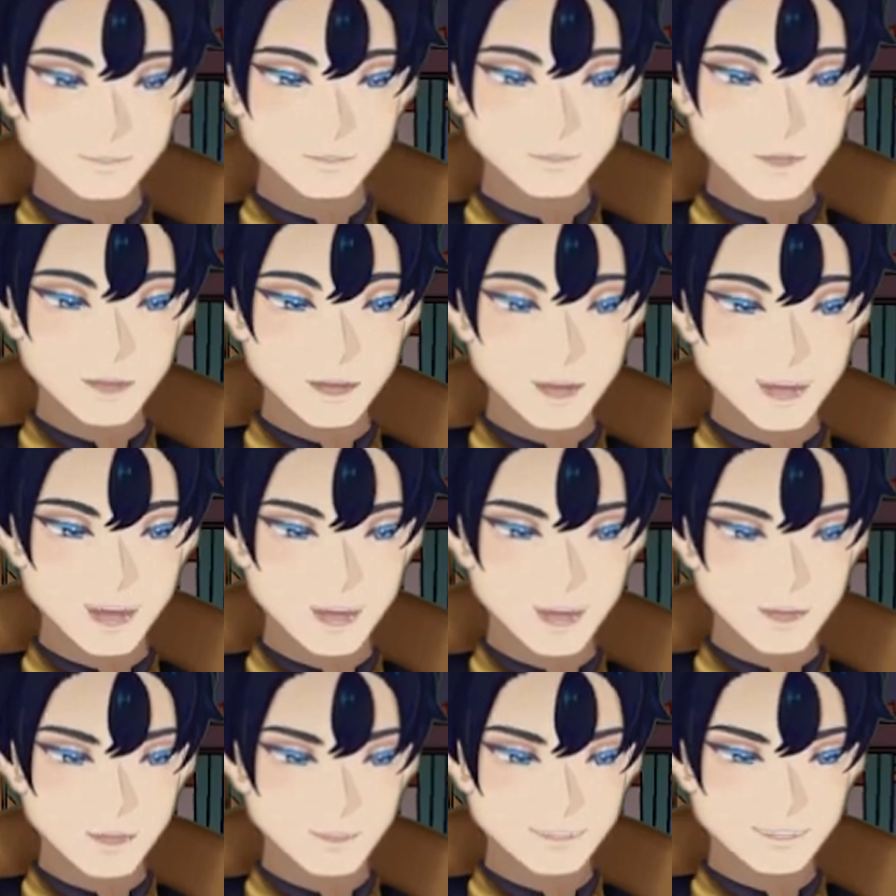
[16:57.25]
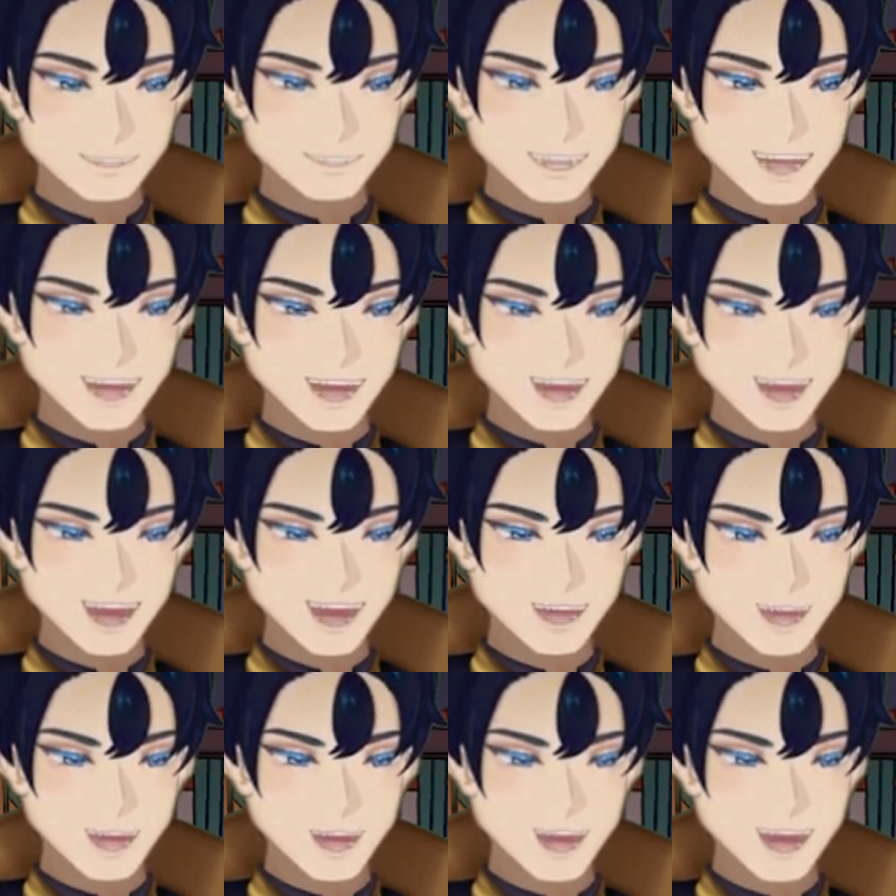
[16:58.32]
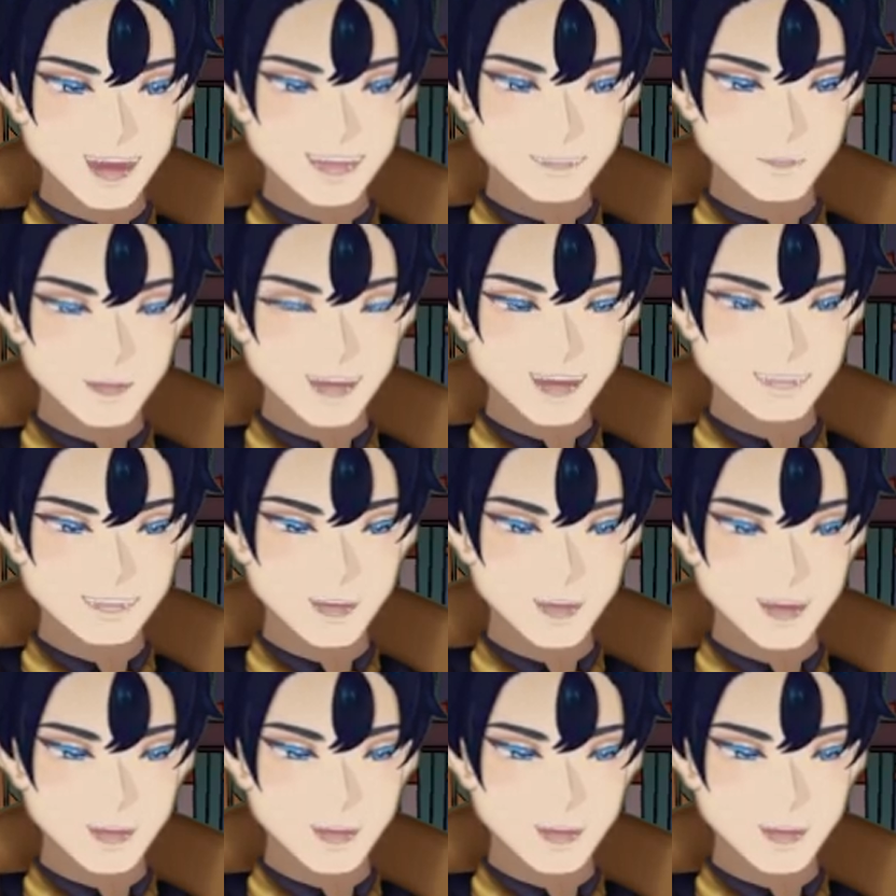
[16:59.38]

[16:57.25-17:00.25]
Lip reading: Also, he did not show the least wish to be